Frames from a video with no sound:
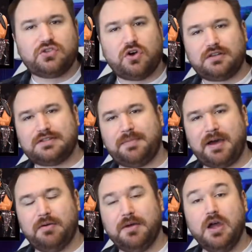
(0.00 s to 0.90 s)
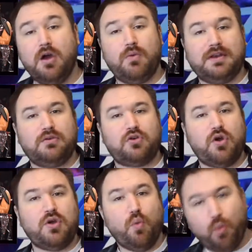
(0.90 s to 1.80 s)
talked about them when they were
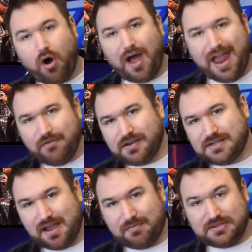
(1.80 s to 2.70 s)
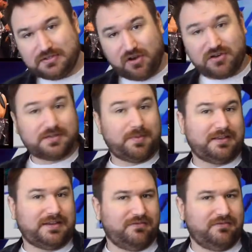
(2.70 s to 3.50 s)
going, what, every time he's talked about the